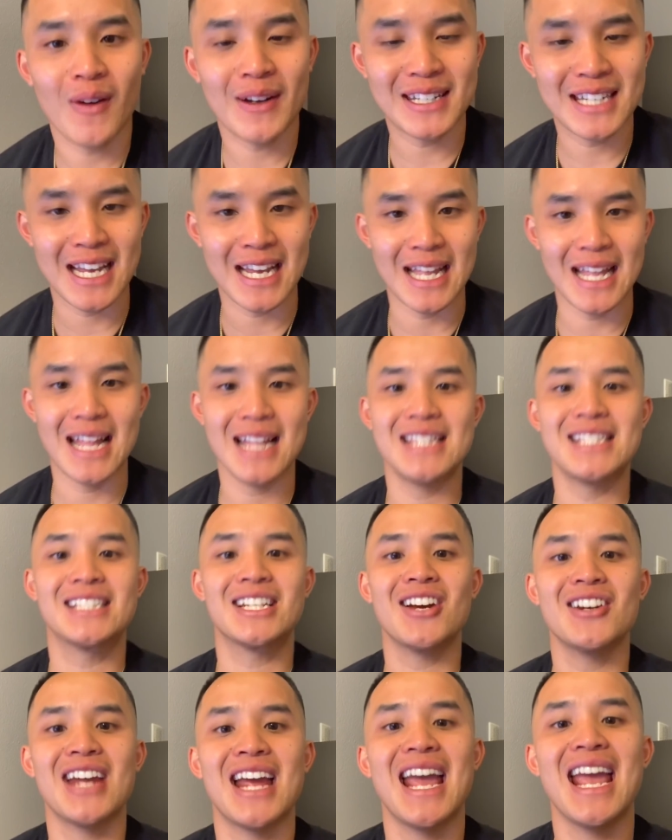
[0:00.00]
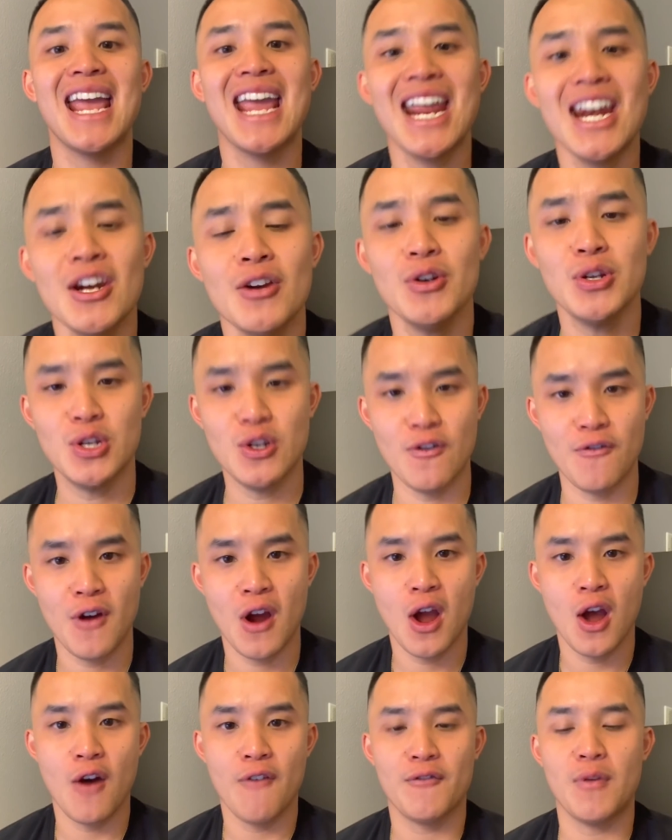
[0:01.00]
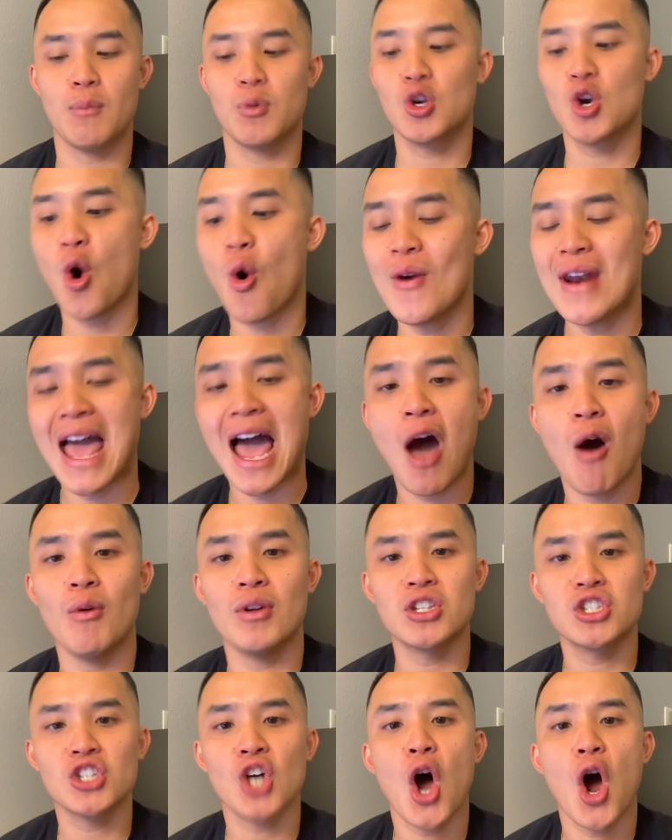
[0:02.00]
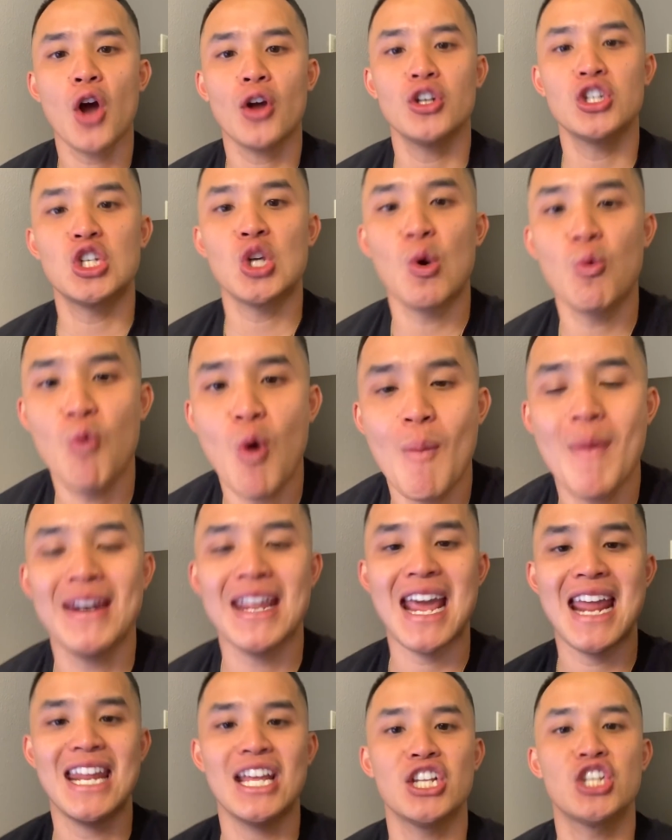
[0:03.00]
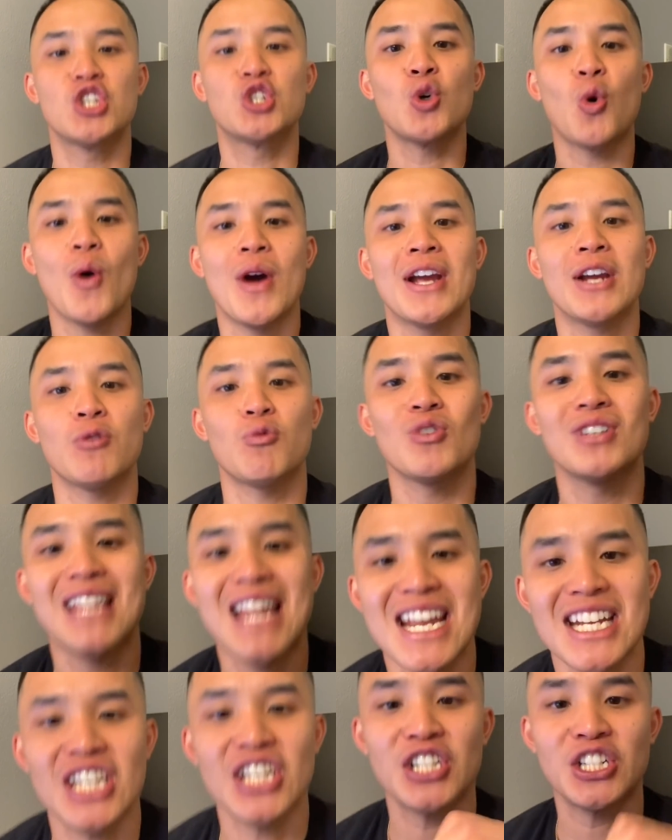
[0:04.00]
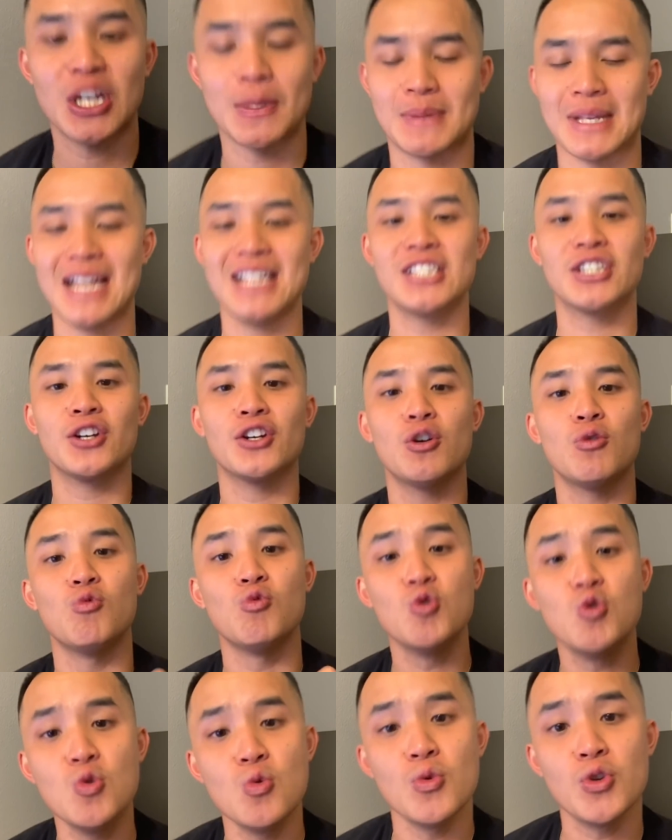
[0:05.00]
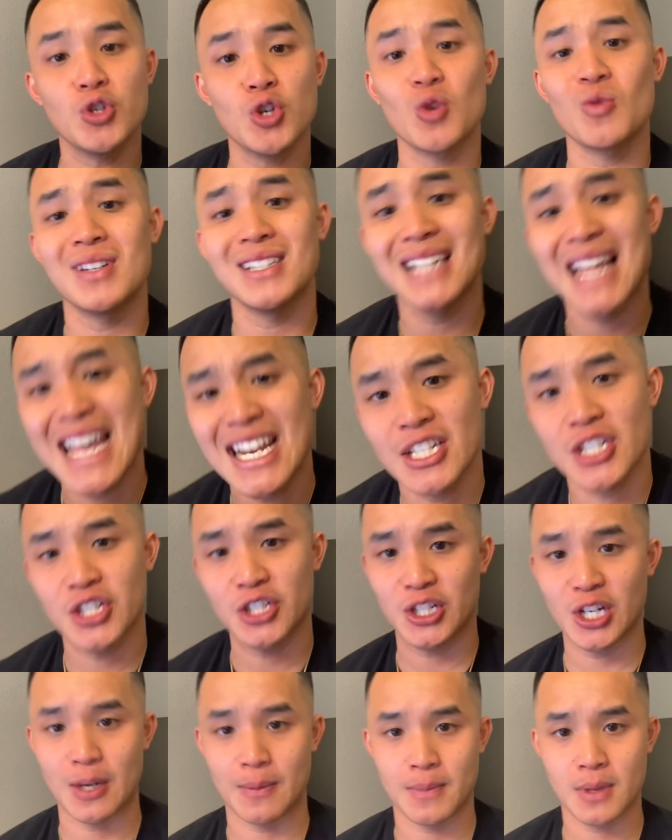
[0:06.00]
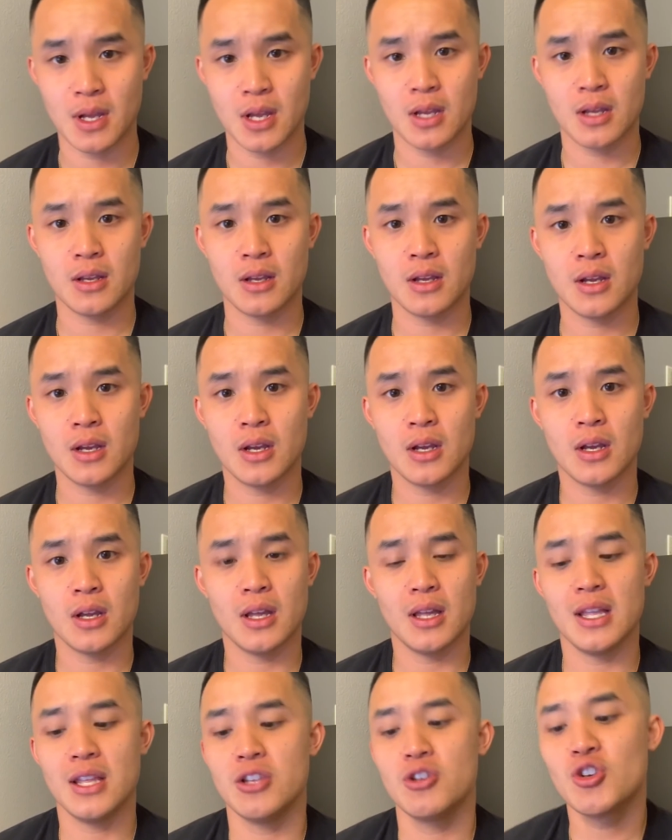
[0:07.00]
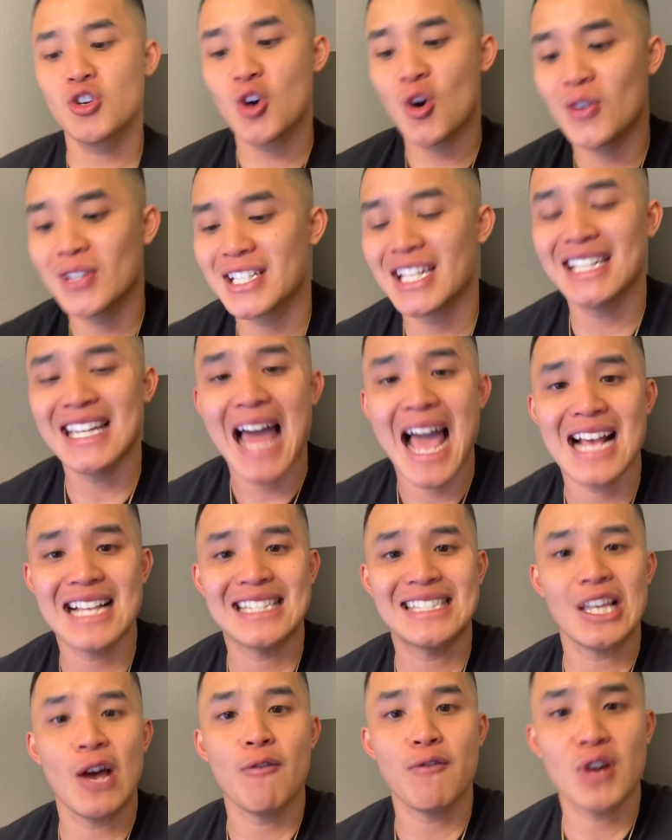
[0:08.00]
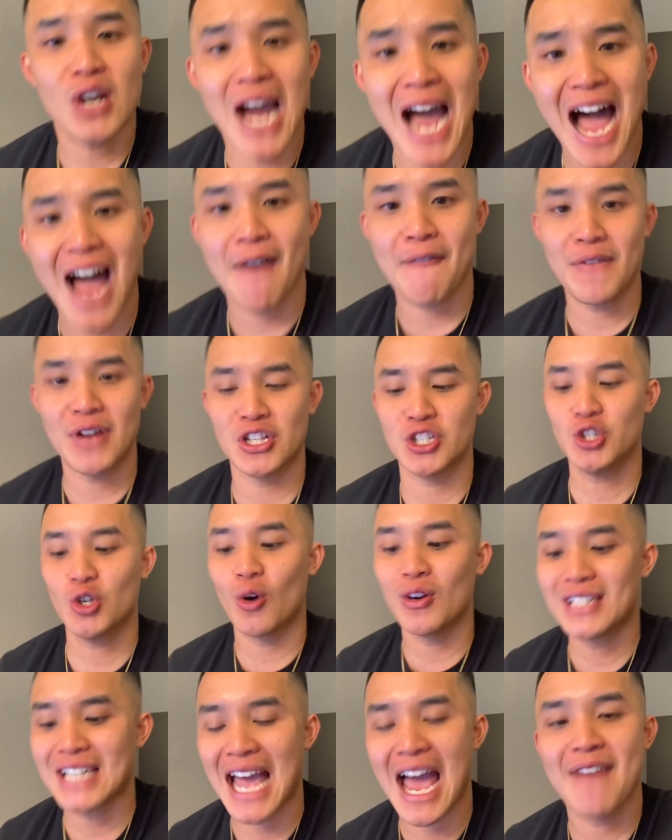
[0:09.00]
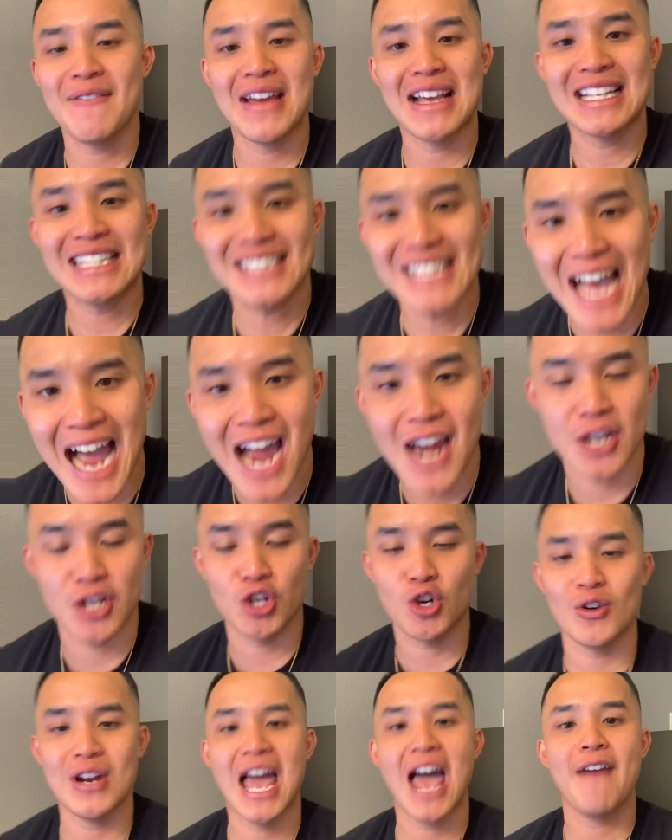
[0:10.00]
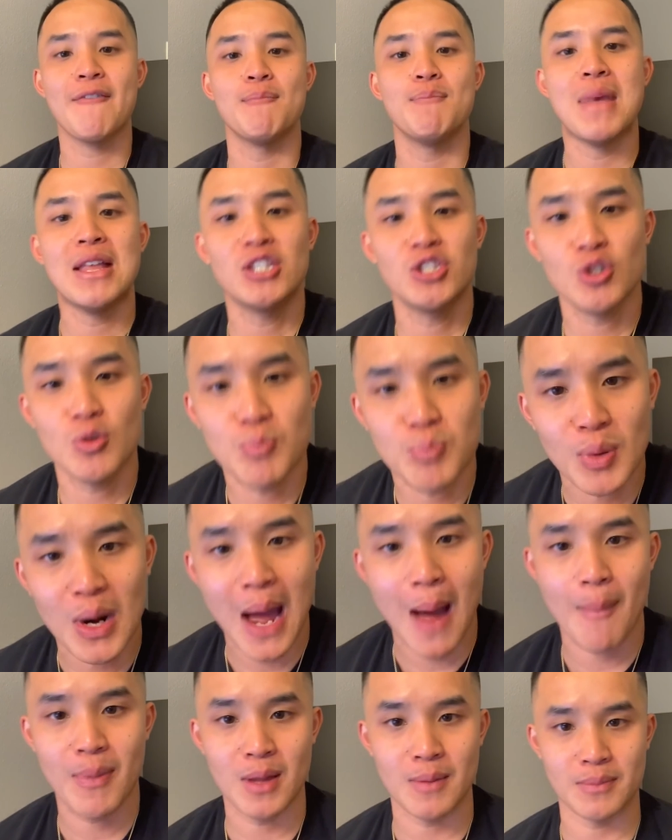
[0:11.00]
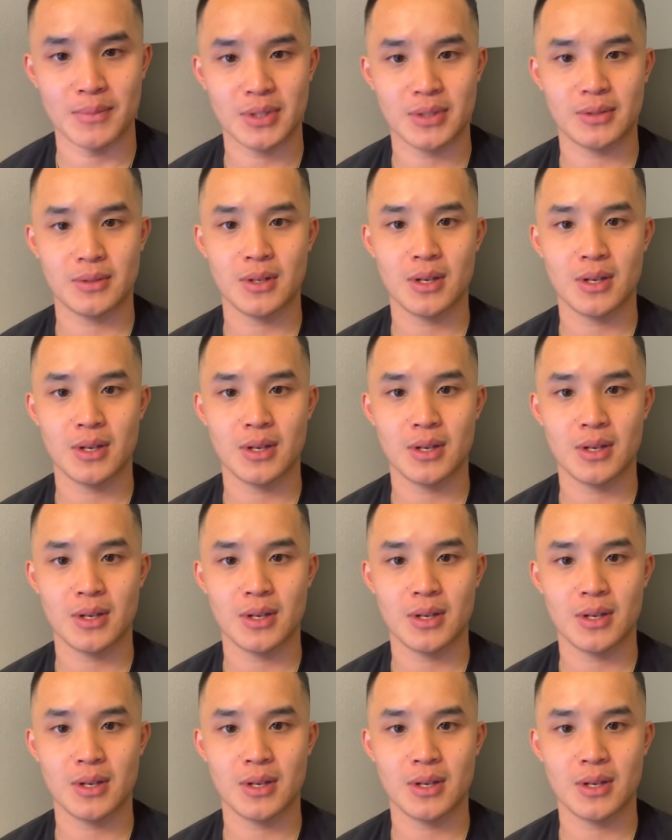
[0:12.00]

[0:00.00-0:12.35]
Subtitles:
day, it's going to hinder you from going out and talking to women and enjoying relationships. It's going to ruin your relationship. You're going to lack self-confidence. You're going to have anxiety. You're going to have mental problems.